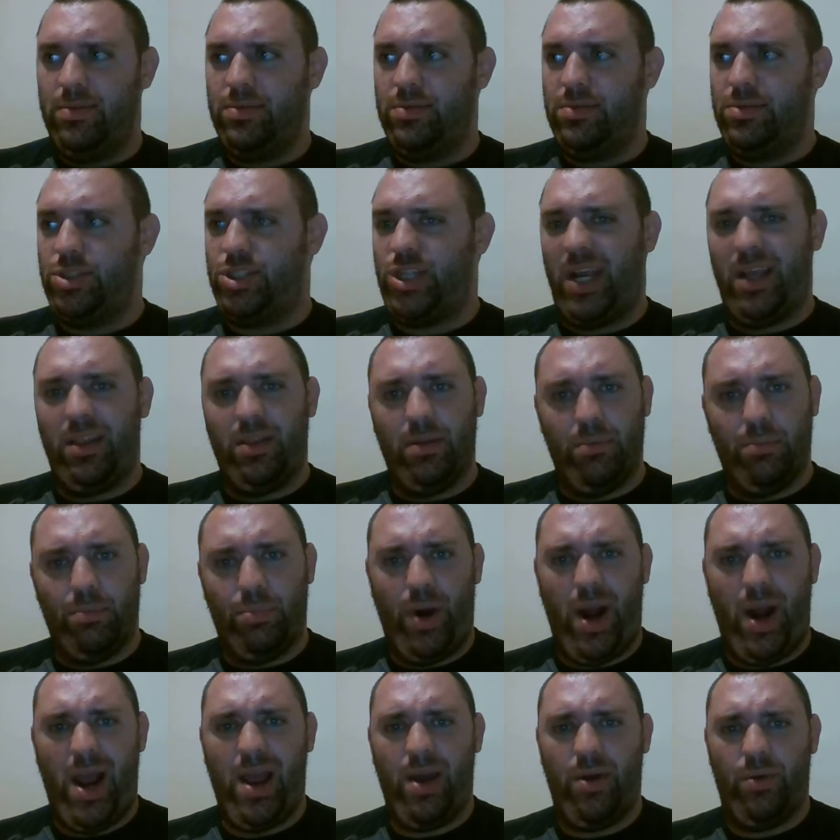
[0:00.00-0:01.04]
Jaylen
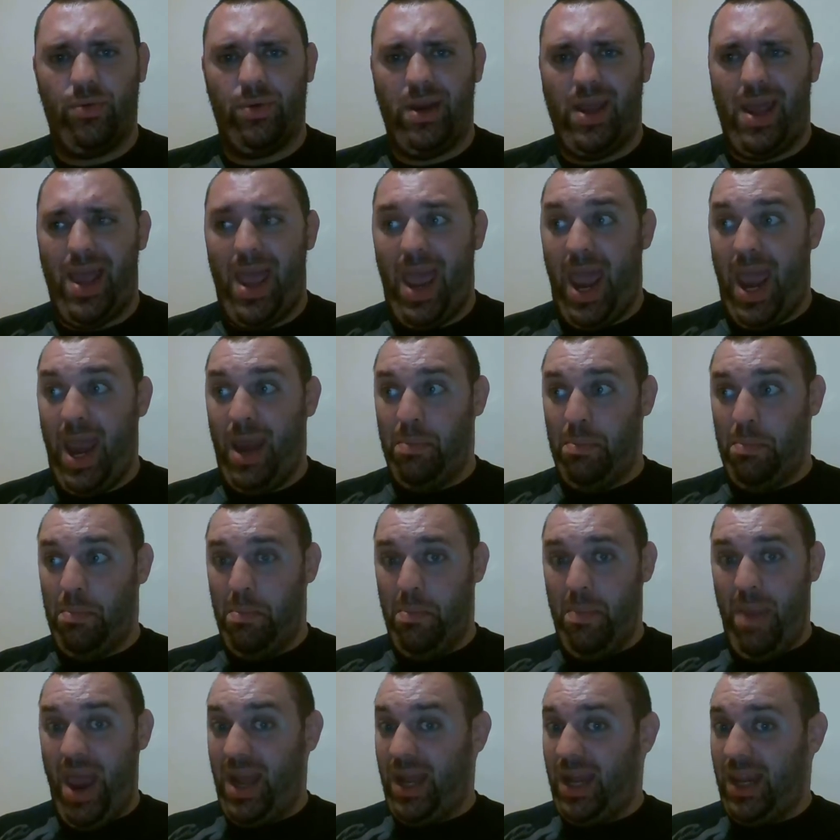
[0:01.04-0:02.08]
Brown, and
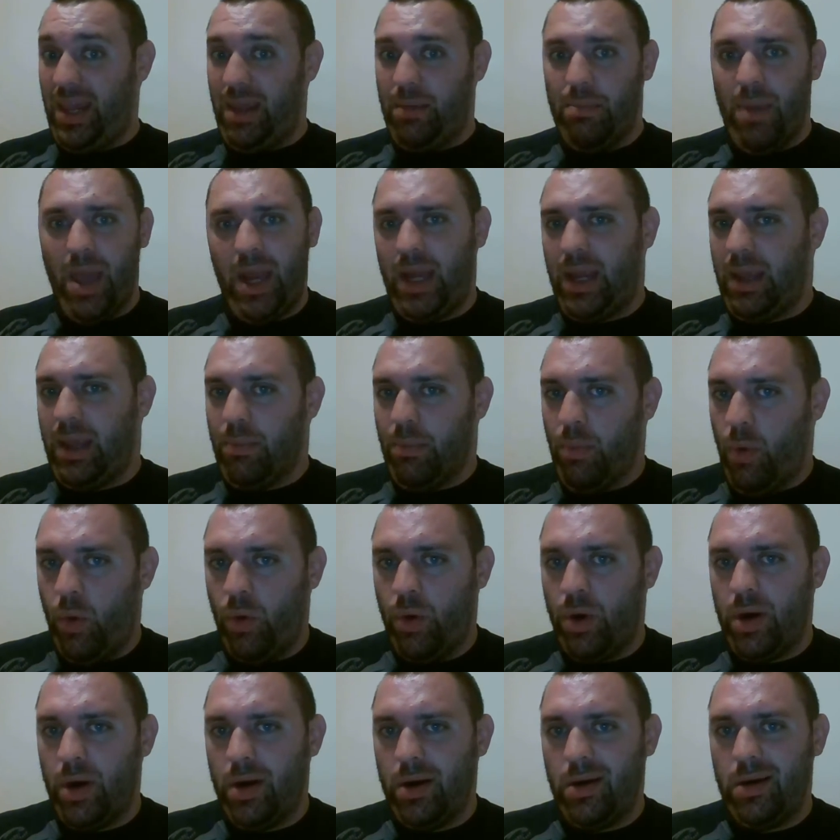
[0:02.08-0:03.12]
many, many
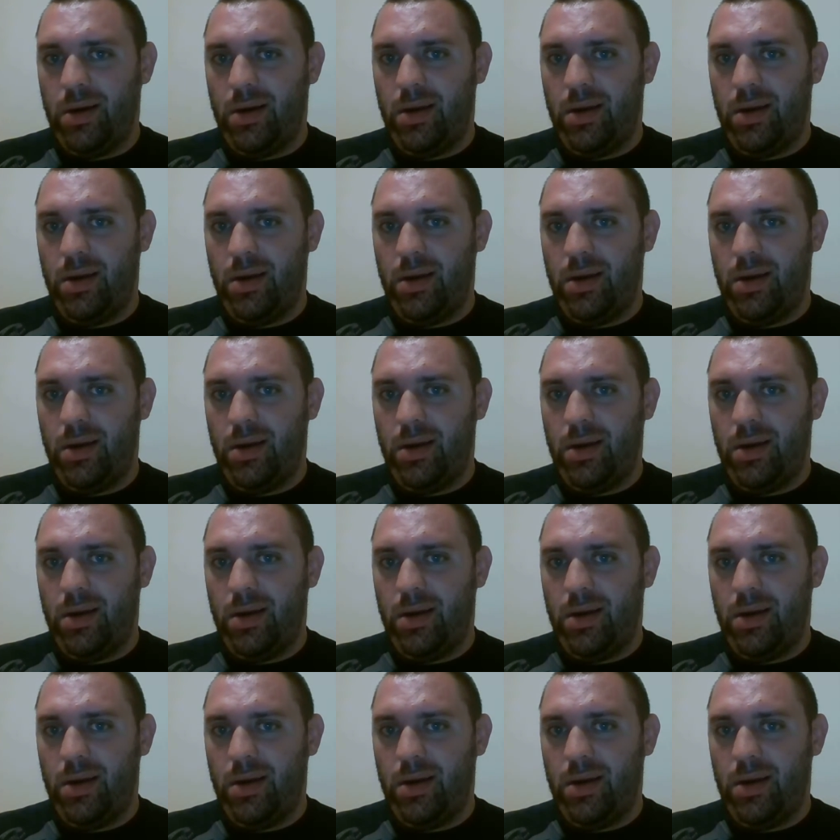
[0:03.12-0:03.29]
more,